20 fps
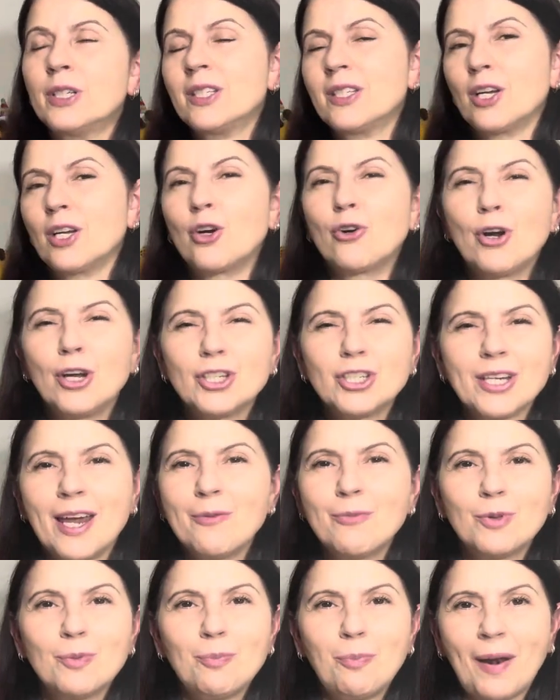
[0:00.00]

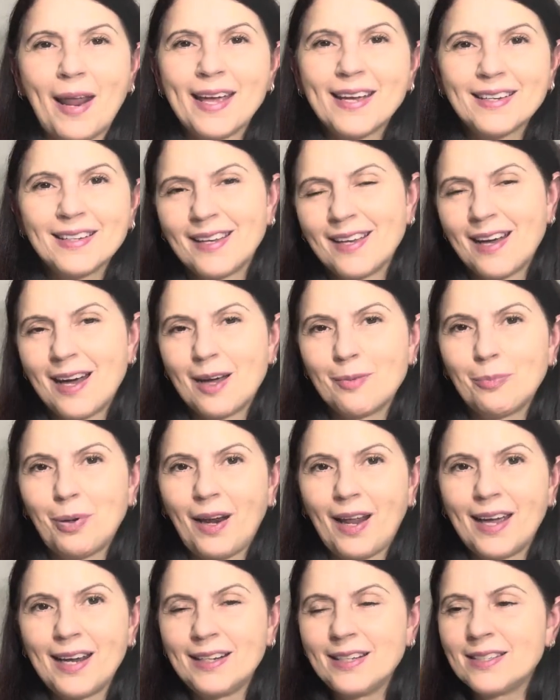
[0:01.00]
crocheting with blanket yarn
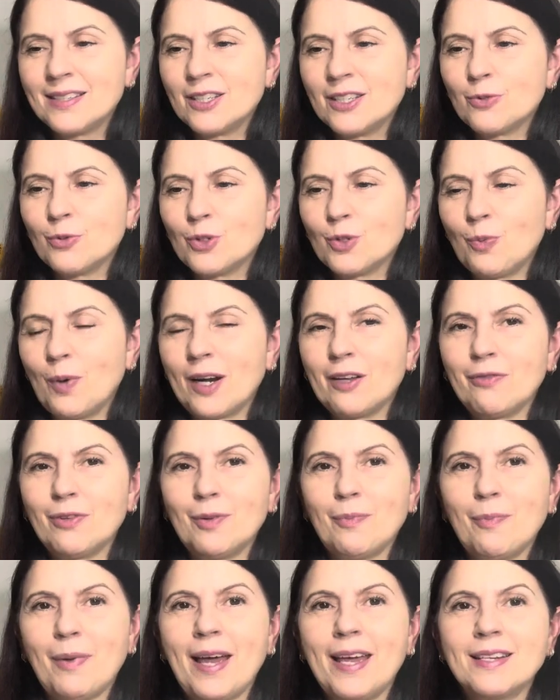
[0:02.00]
playlist. This was one of
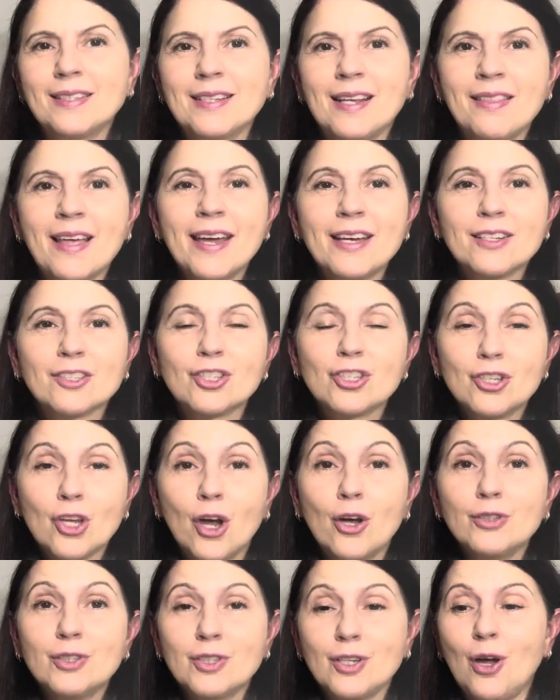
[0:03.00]
the makes, and they are
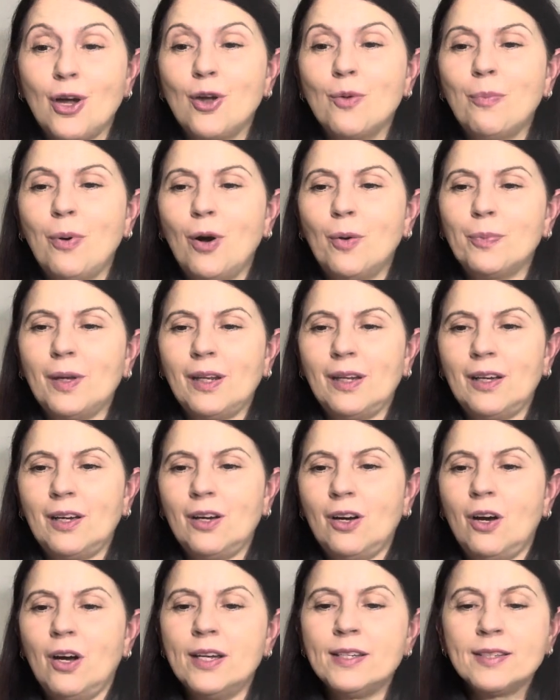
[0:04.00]
so popular,
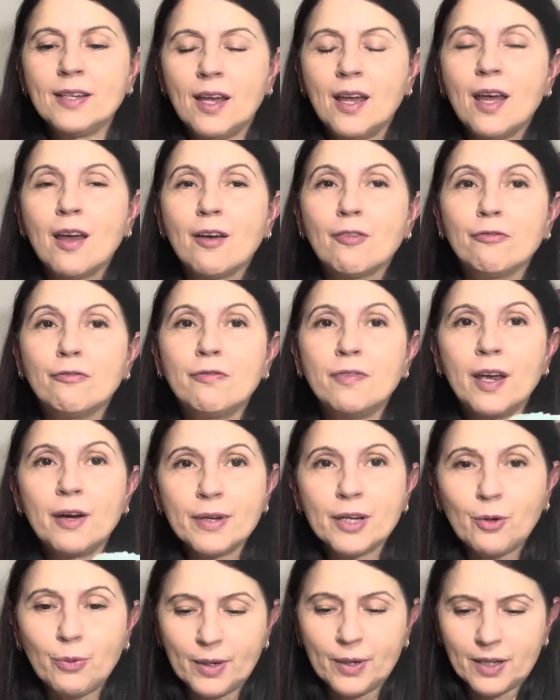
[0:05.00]
guys.
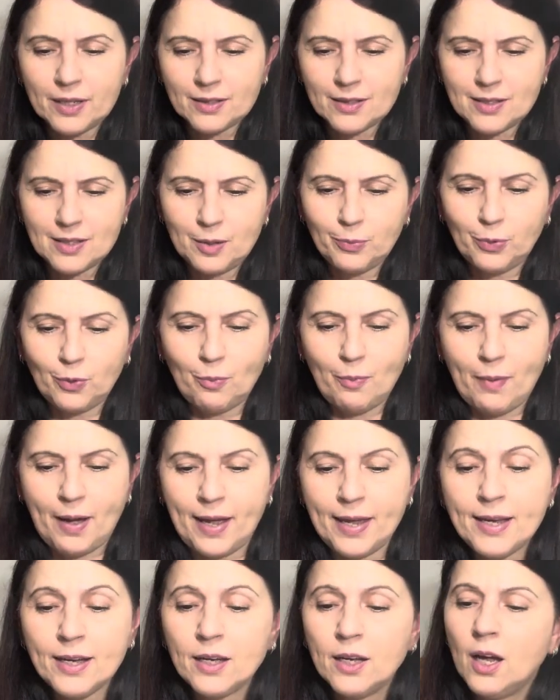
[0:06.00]
Very quick and simple
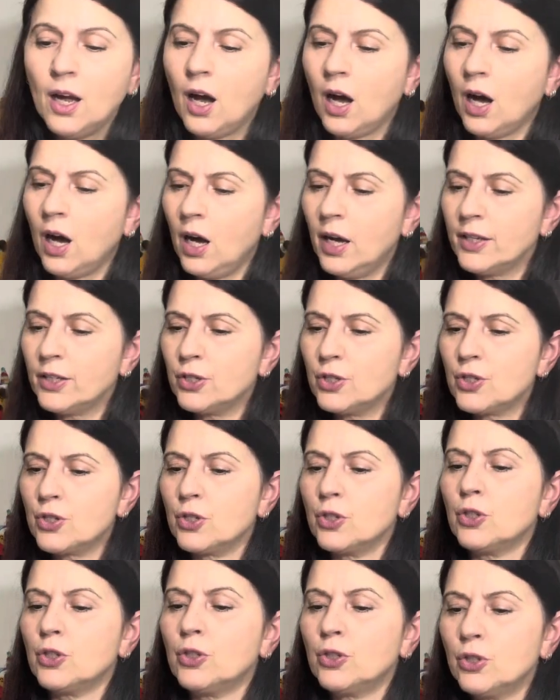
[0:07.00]
make. I used
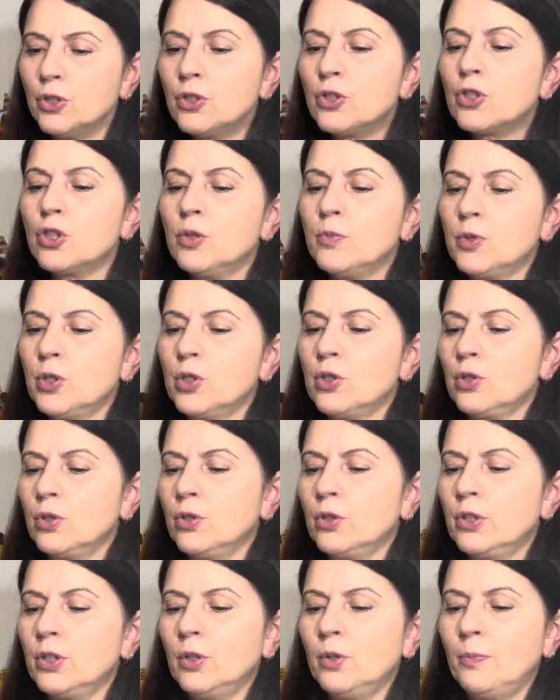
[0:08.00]
the YouTube
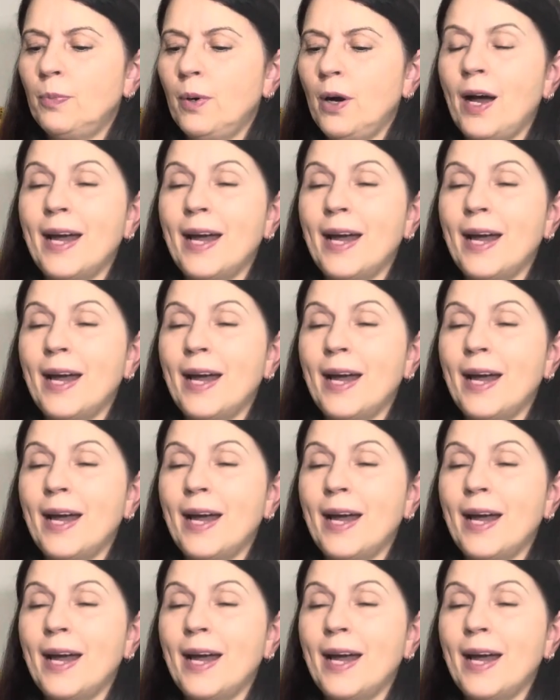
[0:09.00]
tutorial by